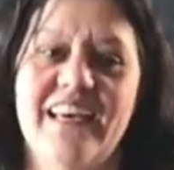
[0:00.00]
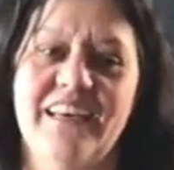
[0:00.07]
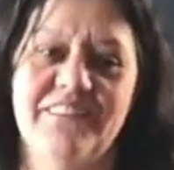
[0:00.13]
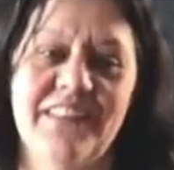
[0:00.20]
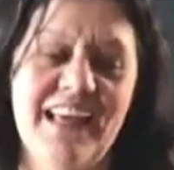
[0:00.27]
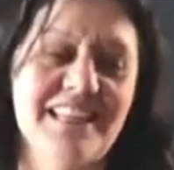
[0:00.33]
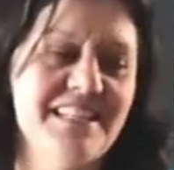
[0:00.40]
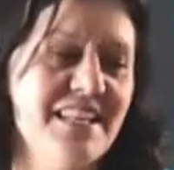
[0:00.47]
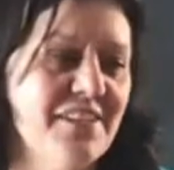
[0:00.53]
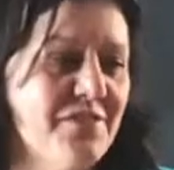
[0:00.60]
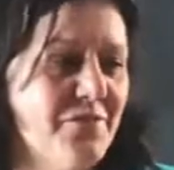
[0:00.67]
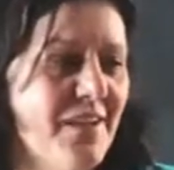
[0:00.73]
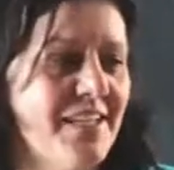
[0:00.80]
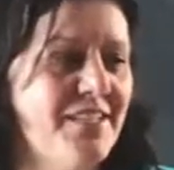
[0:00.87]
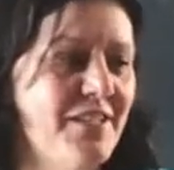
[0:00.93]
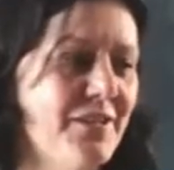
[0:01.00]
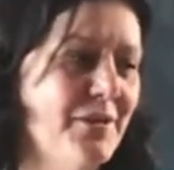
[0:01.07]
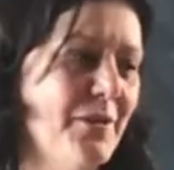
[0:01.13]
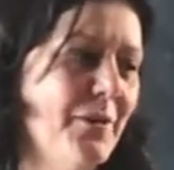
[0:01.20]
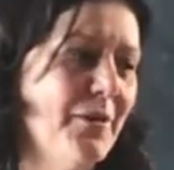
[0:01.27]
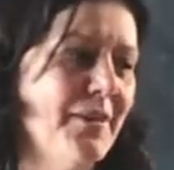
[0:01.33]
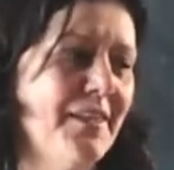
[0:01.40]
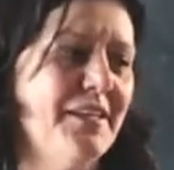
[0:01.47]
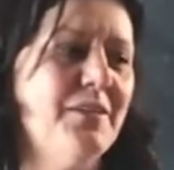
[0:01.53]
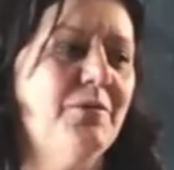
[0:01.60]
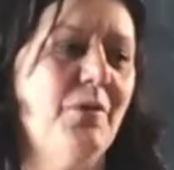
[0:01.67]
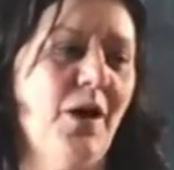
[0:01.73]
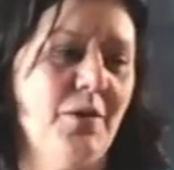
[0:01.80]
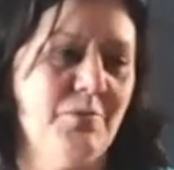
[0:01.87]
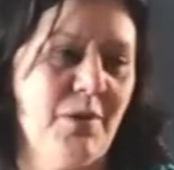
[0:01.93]
If that sounds right to you, then
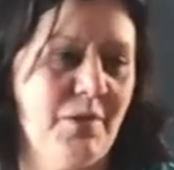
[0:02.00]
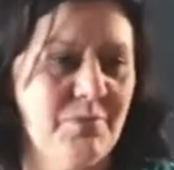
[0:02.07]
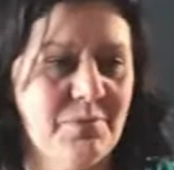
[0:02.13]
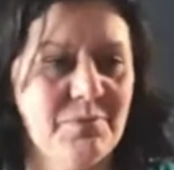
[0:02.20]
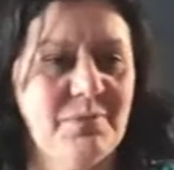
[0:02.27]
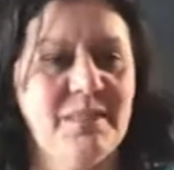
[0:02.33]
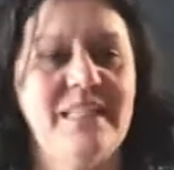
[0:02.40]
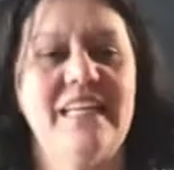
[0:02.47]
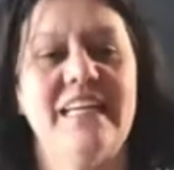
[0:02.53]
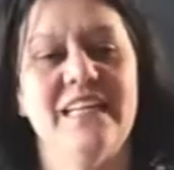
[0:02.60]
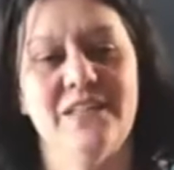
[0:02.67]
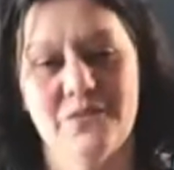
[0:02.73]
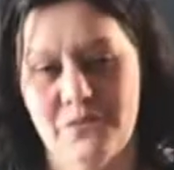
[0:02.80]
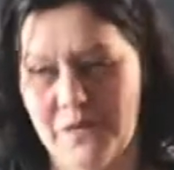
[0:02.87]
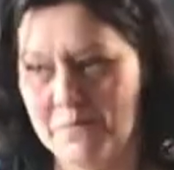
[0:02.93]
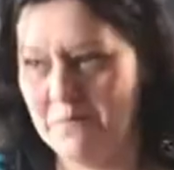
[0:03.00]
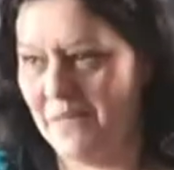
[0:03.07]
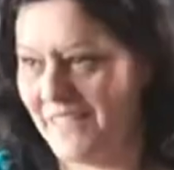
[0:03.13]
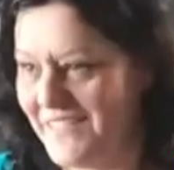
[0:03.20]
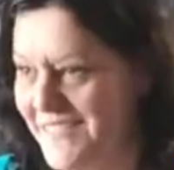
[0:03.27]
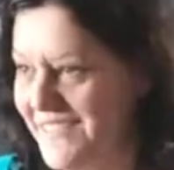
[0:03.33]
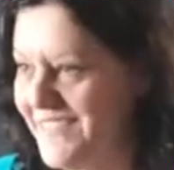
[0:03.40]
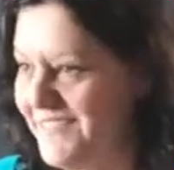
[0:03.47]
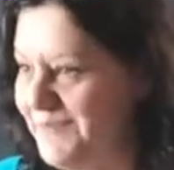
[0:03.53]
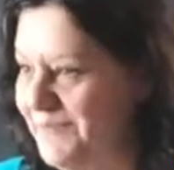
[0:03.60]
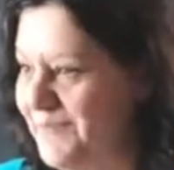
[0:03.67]
you are probably in the right place.